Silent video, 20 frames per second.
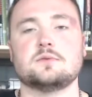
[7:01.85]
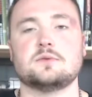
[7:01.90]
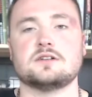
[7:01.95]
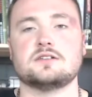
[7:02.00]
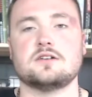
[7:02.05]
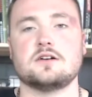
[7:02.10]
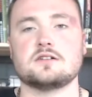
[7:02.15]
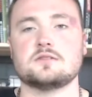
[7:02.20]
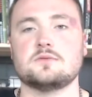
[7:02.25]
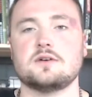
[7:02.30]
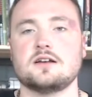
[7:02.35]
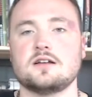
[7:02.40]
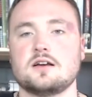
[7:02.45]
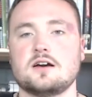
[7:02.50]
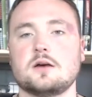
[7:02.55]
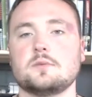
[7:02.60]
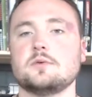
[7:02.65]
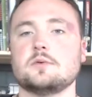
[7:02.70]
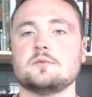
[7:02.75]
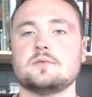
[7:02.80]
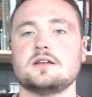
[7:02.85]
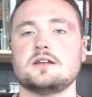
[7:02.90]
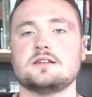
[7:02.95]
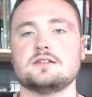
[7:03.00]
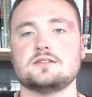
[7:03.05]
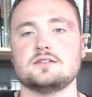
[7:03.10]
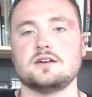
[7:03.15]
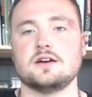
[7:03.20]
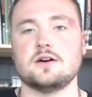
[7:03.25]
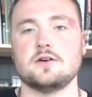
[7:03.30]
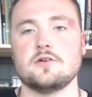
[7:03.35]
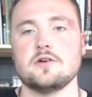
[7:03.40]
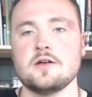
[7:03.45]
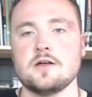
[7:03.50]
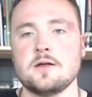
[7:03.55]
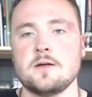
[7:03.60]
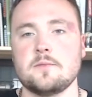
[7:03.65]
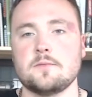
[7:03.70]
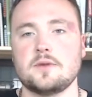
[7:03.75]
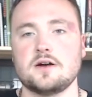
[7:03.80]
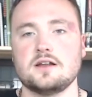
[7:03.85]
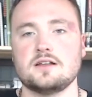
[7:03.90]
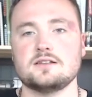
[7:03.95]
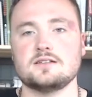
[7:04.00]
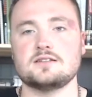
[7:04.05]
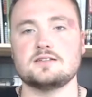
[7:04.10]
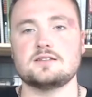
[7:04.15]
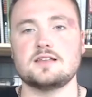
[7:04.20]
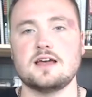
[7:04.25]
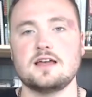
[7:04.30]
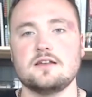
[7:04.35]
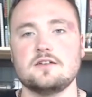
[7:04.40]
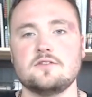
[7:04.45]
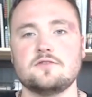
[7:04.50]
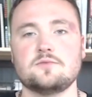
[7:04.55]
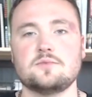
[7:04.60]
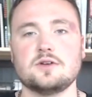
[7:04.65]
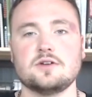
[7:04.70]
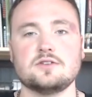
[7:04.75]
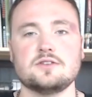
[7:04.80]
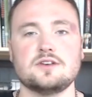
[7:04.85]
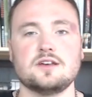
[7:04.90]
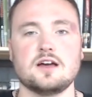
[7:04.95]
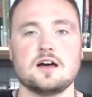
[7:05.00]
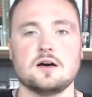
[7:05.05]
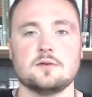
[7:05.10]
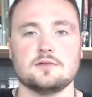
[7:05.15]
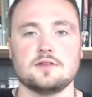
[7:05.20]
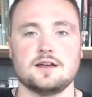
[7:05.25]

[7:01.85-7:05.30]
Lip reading: I talked about a couple minutes ago. But instead of building up,